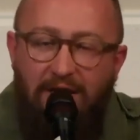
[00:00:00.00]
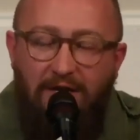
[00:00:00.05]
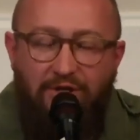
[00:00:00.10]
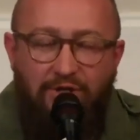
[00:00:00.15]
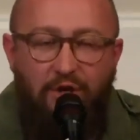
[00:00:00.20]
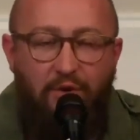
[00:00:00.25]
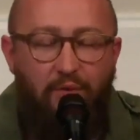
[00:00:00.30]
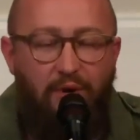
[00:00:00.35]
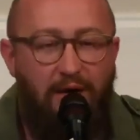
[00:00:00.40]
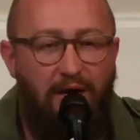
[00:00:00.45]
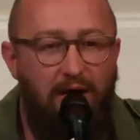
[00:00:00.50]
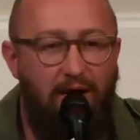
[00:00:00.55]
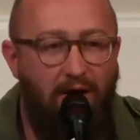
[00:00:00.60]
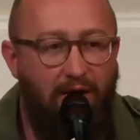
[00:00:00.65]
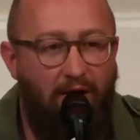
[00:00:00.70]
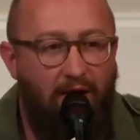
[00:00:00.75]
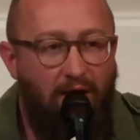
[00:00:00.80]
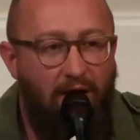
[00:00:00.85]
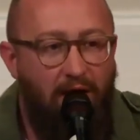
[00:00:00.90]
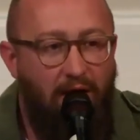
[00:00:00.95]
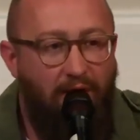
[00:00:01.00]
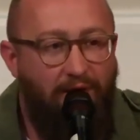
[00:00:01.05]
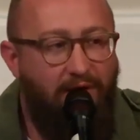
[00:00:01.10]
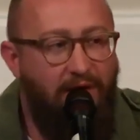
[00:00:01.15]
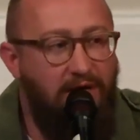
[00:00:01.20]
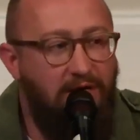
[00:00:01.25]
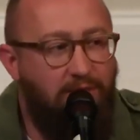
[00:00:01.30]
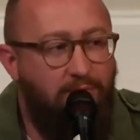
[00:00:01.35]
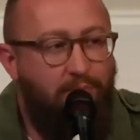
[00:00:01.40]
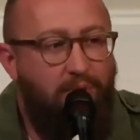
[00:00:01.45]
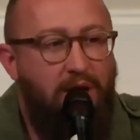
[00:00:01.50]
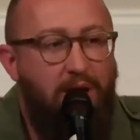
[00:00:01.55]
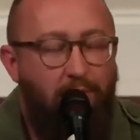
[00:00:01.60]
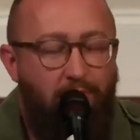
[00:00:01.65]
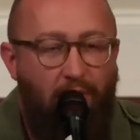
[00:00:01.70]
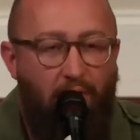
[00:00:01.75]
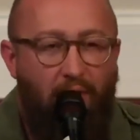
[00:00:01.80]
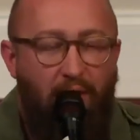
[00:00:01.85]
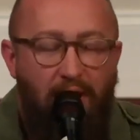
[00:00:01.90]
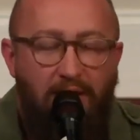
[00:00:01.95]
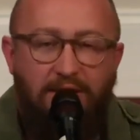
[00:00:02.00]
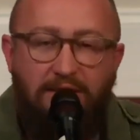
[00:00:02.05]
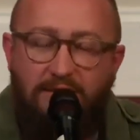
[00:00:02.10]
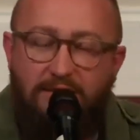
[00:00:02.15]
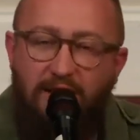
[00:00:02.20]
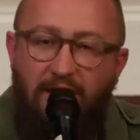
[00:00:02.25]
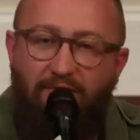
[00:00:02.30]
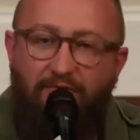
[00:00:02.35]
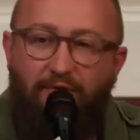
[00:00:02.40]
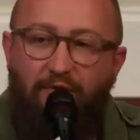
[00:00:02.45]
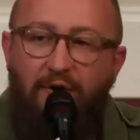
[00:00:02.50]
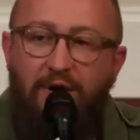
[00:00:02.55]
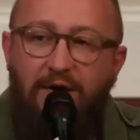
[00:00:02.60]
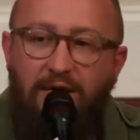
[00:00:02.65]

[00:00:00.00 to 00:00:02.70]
So here these people suffering